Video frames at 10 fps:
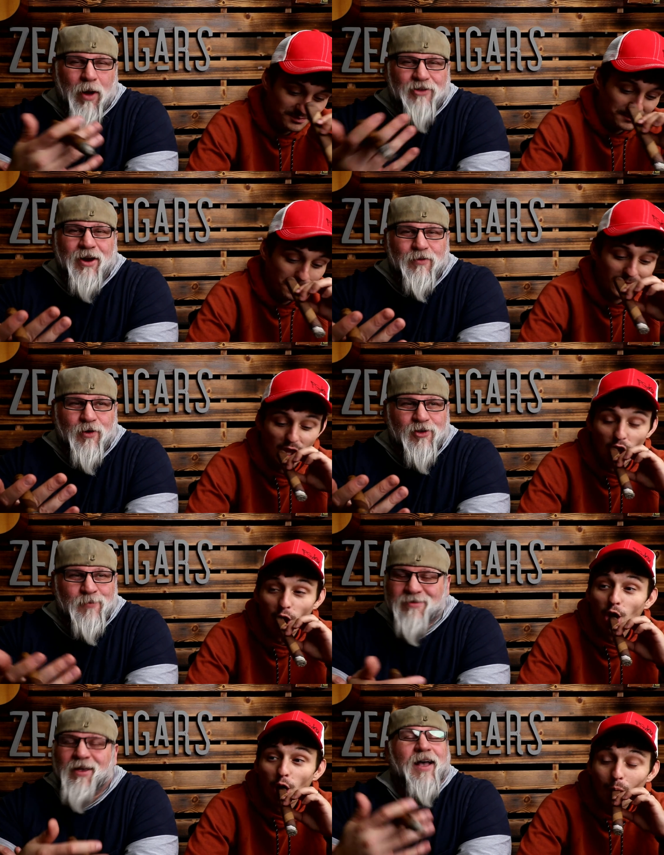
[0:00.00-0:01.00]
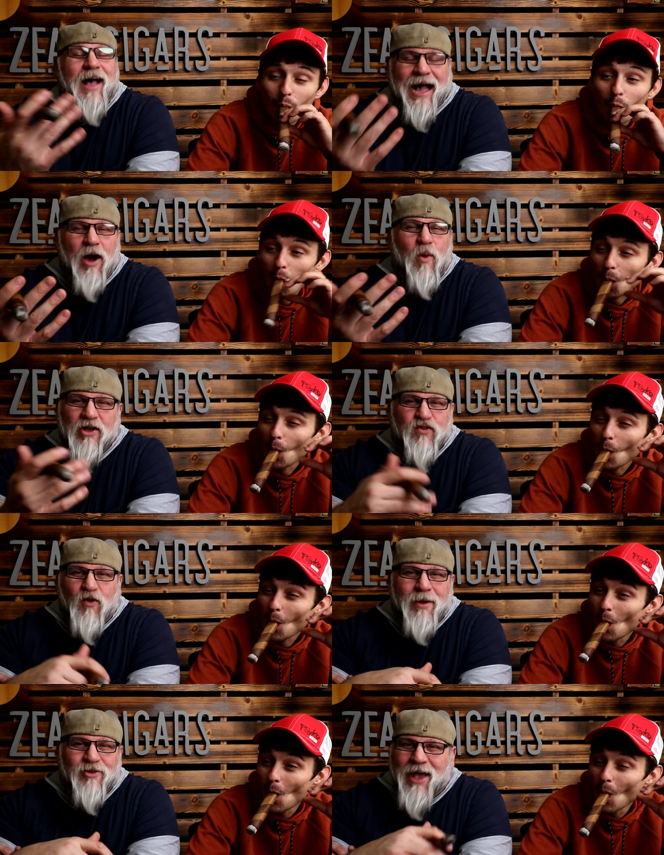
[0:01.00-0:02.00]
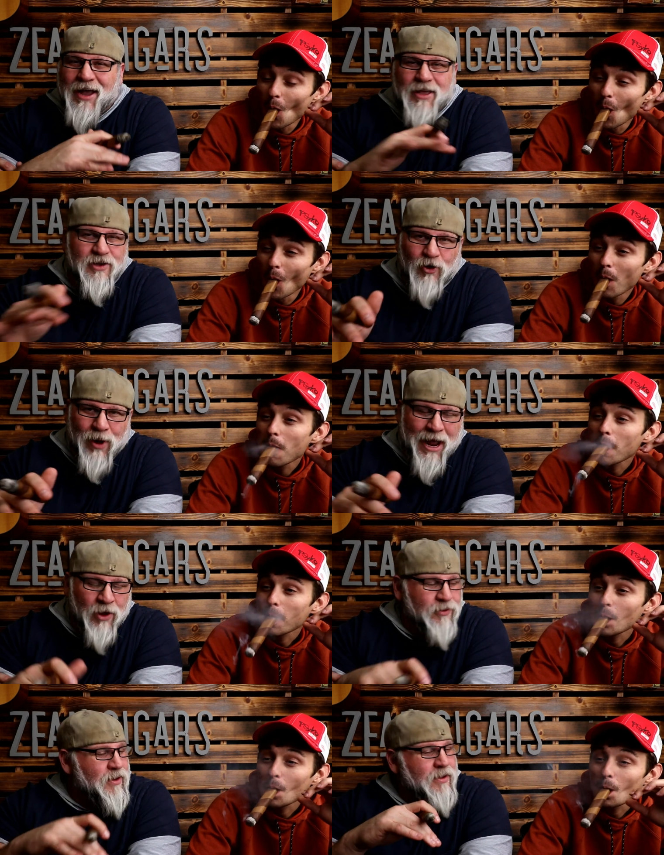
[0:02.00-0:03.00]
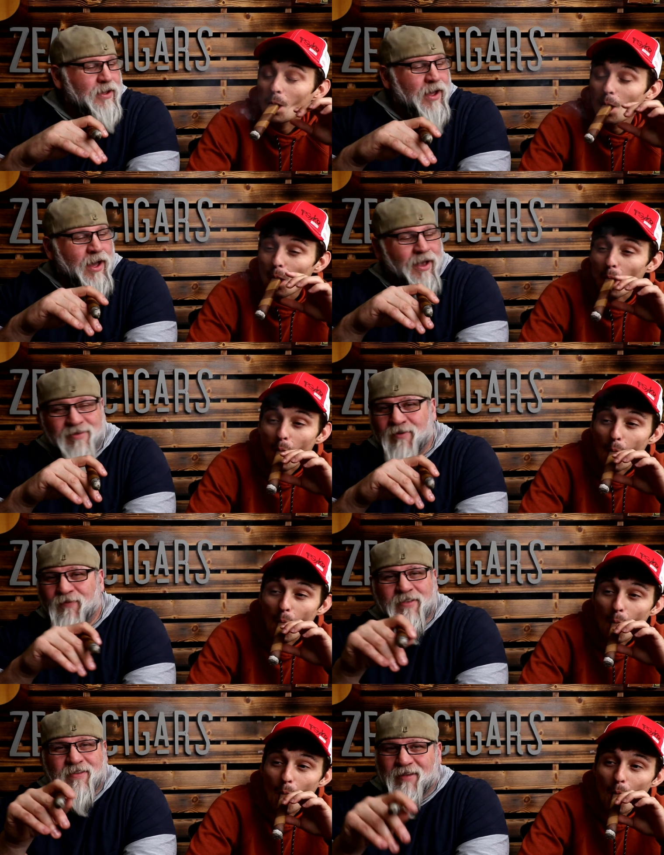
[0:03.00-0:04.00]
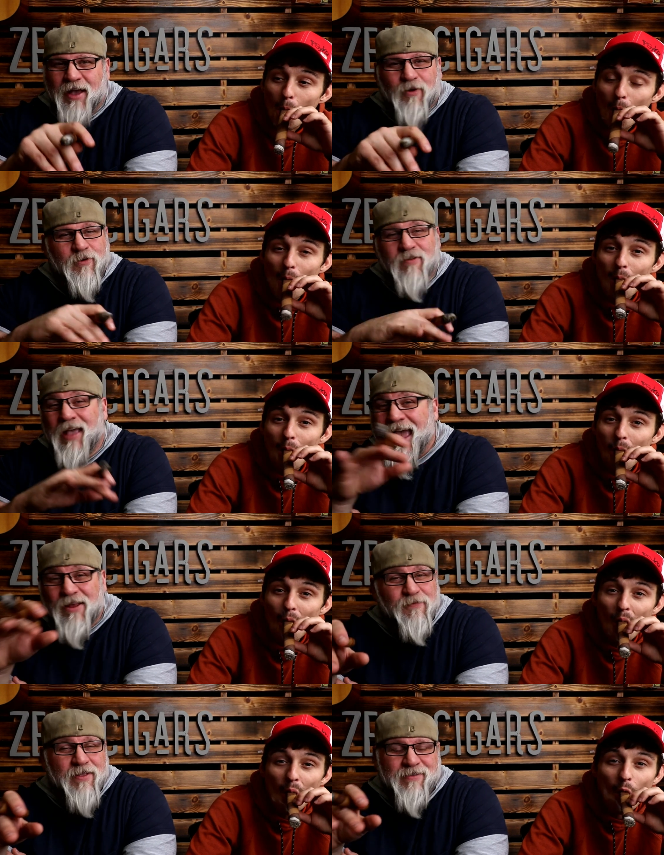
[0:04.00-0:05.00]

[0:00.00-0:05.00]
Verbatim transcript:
Speaker 1: and I watch that every Christmas. I'll watch Full Metal Jacket year round because uh, it fits inside Christmas and it